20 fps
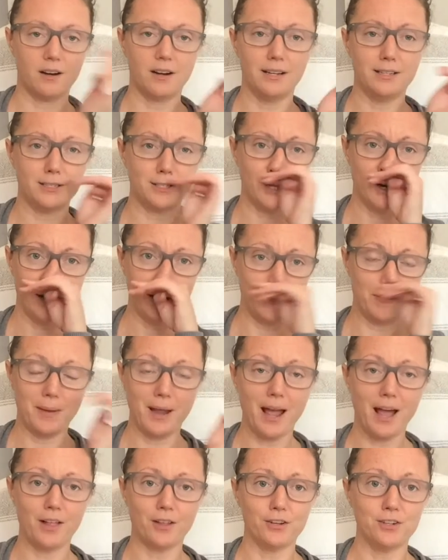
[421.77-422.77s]
And sorry, my
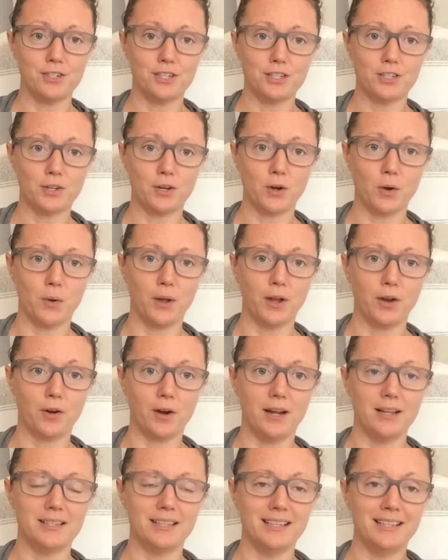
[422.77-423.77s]
allergies are going
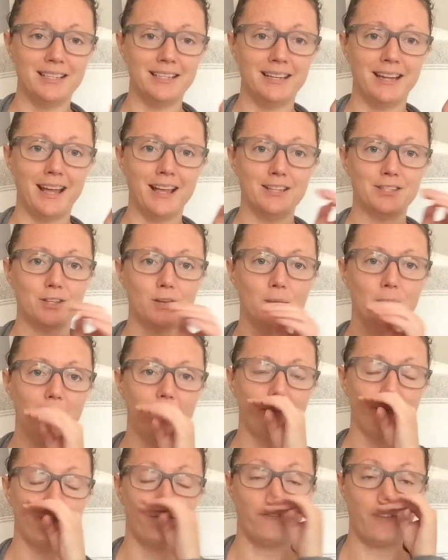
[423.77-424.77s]
crazy today, so
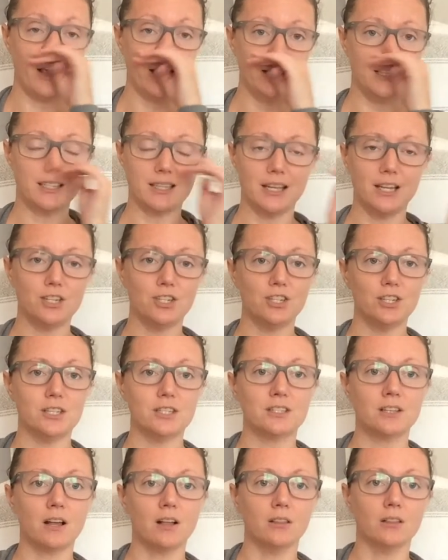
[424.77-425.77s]
my face
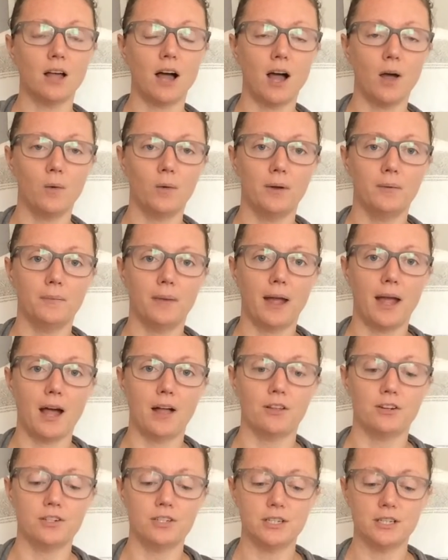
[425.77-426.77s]
itches a lot when my
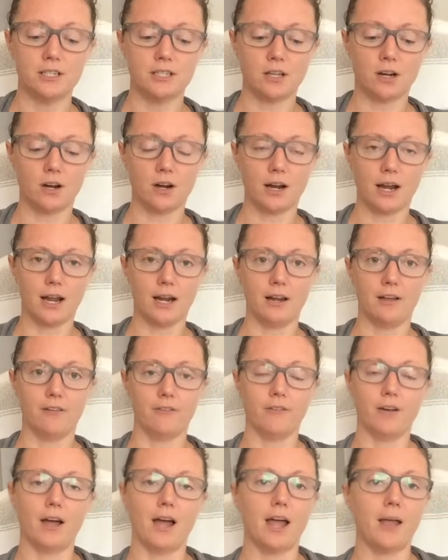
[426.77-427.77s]
allergies are kind of
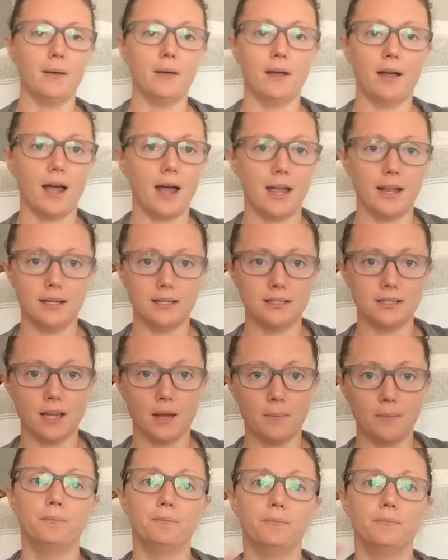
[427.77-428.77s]
heightened
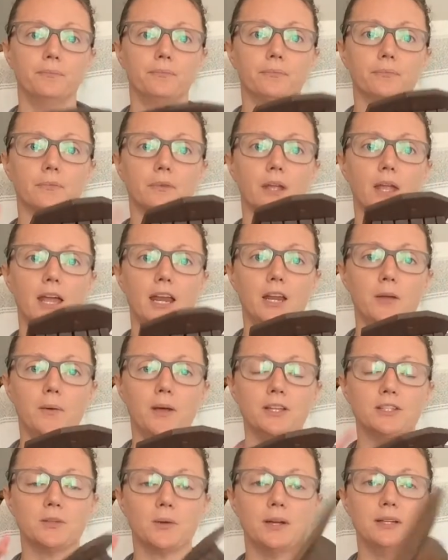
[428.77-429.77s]
up.
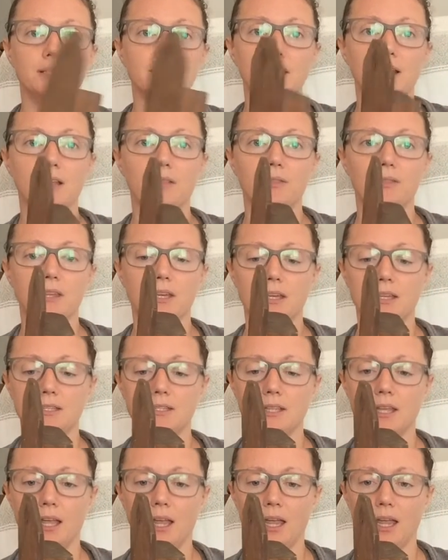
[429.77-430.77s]
Anyway, so I did get
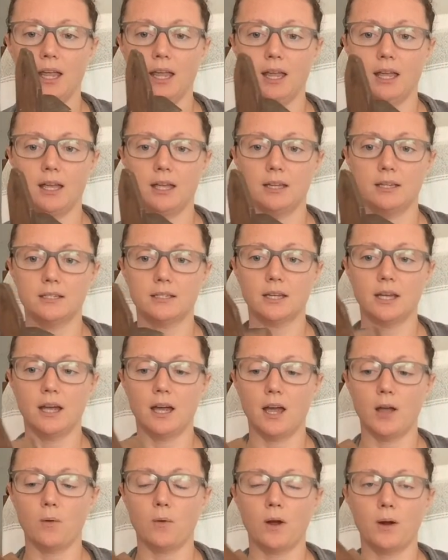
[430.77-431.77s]
this, and
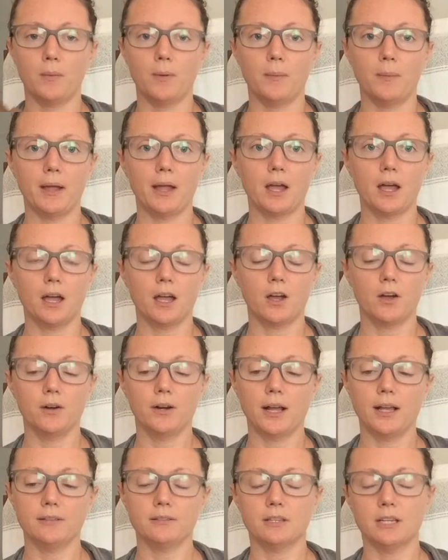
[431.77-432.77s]
I want to put my Cutco
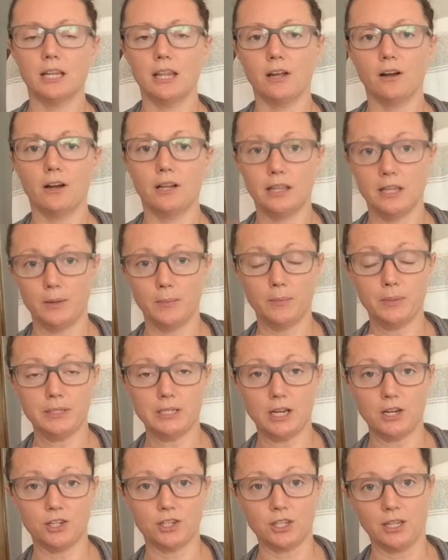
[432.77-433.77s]
knives in there and then
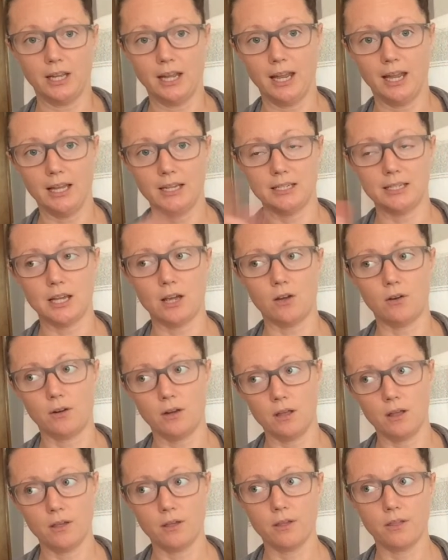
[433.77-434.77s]
potentially hand
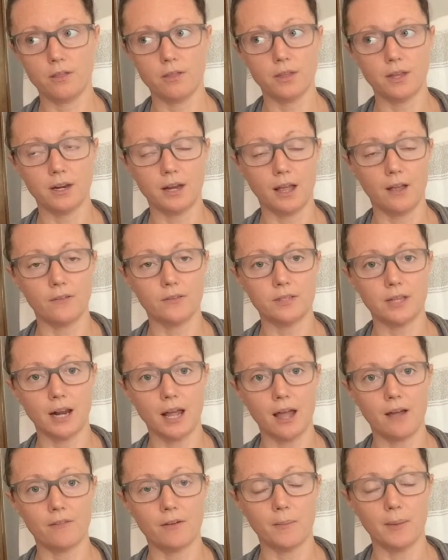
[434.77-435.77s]
down the knives that I
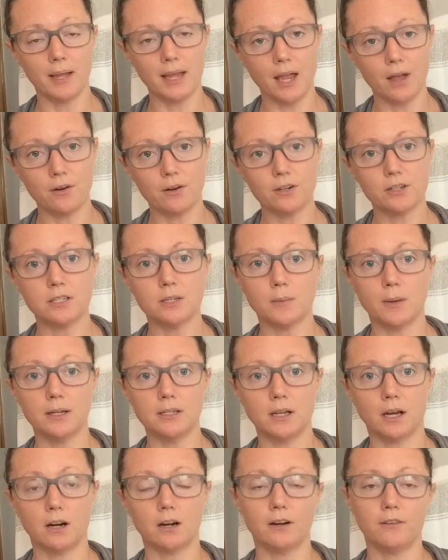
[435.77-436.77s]
have on my counter to my
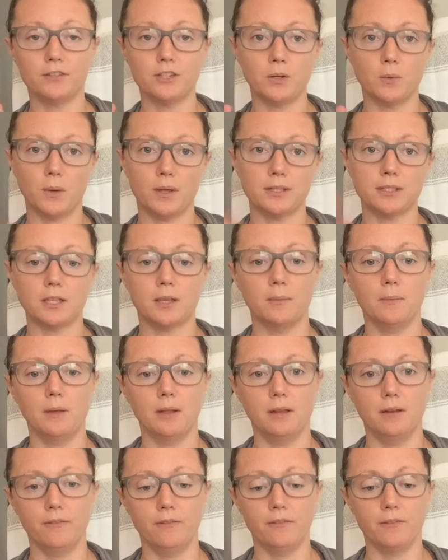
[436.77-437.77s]
daughter if she wants them,
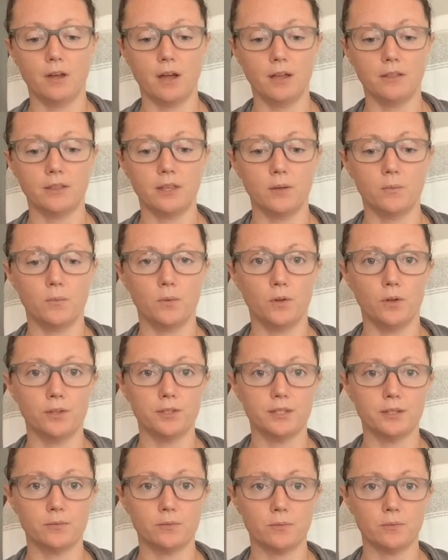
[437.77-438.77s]
and if not, then we'll
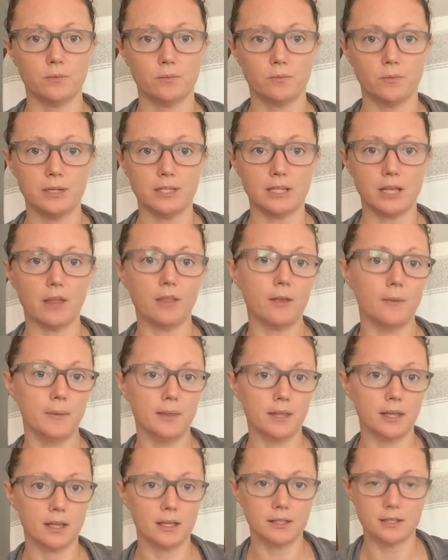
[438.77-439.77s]
resell them
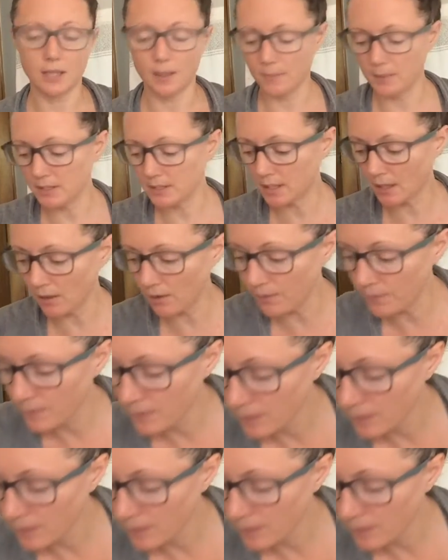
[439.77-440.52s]
in the consignment sale.